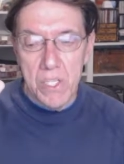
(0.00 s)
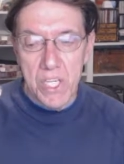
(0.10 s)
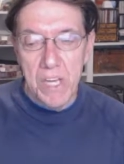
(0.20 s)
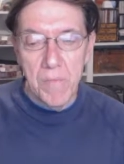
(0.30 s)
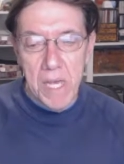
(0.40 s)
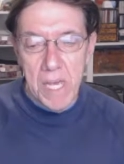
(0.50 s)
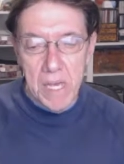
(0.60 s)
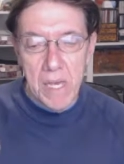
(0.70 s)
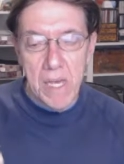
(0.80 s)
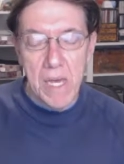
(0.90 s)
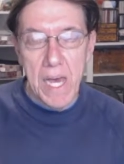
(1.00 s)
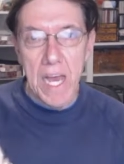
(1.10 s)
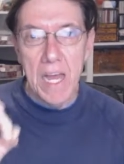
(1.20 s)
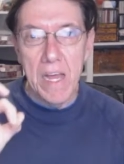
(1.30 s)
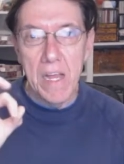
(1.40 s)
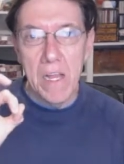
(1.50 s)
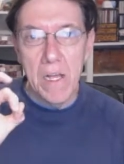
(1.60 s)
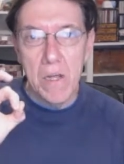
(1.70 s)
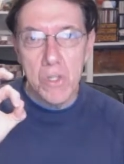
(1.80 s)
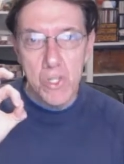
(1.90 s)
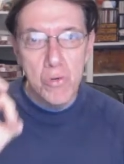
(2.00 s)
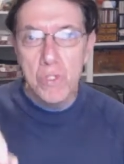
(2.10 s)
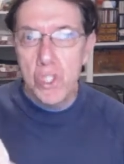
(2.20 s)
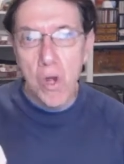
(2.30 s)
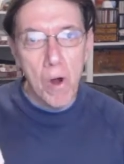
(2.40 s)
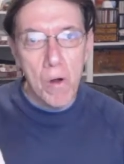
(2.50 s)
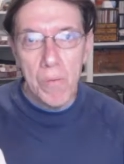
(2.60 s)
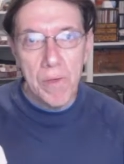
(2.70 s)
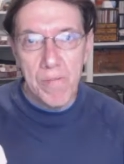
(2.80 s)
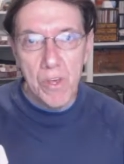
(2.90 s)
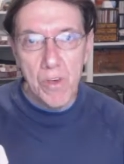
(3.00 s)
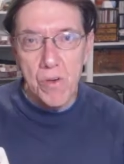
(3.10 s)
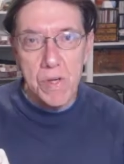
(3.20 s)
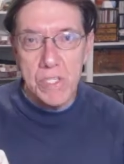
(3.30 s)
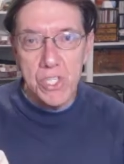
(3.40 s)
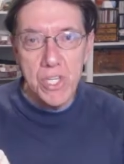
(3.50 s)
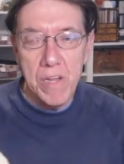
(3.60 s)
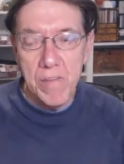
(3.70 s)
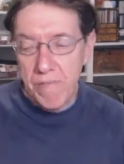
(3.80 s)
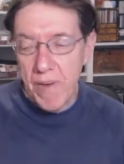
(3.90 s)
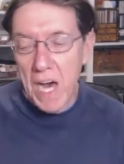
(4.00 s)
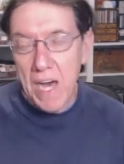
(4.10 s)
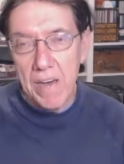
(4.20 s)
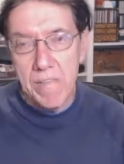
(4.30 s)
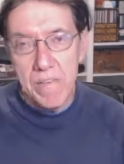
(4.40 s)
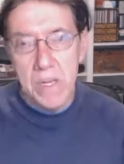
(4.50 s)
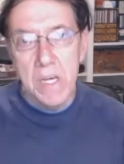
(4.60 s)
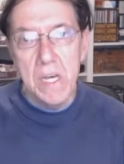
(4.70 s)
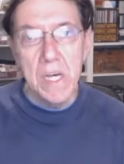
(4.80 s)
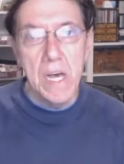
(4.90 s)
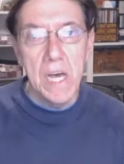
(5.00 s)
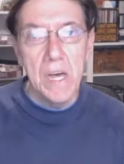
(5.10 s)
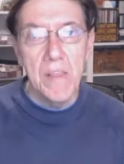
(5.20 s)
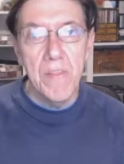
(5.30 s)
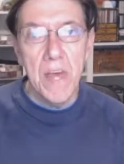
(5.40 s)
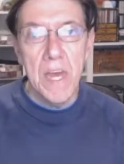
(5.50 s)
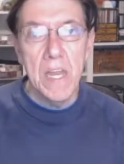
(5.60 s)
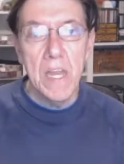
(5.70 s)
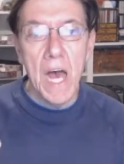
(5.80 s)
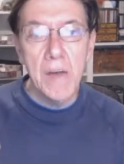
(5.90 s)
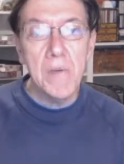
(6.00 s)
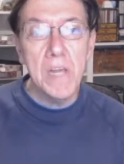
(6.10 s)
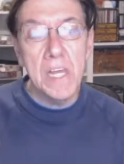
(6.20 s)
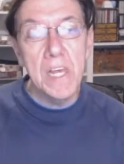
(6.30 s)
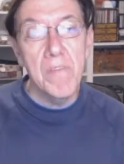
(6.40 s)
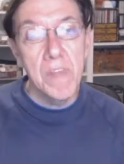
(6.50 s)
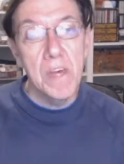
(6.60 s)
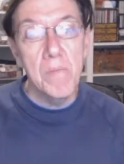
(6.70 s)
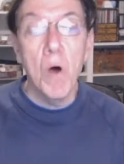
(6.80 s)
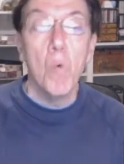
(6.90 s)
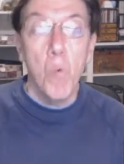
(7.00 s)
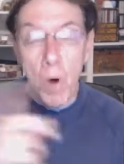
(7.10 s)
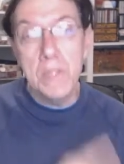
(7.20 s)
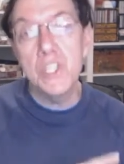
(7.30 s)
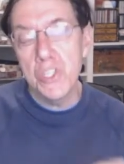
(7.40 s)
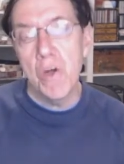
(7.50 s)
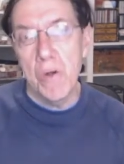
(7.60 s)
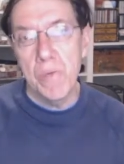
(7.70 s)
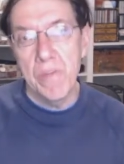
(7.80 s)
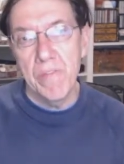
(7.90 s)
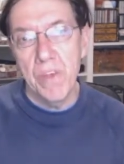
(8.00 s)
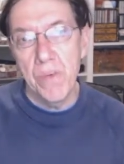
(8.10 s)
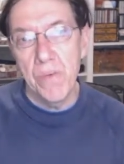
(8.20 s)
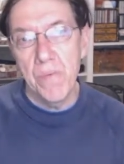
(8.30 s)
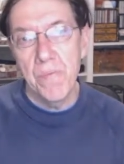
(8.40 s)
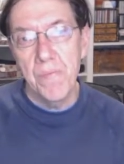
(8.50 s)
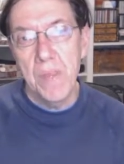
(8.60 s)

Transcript: send me a two-star review instead of five, then I'm going to give them a one-star review.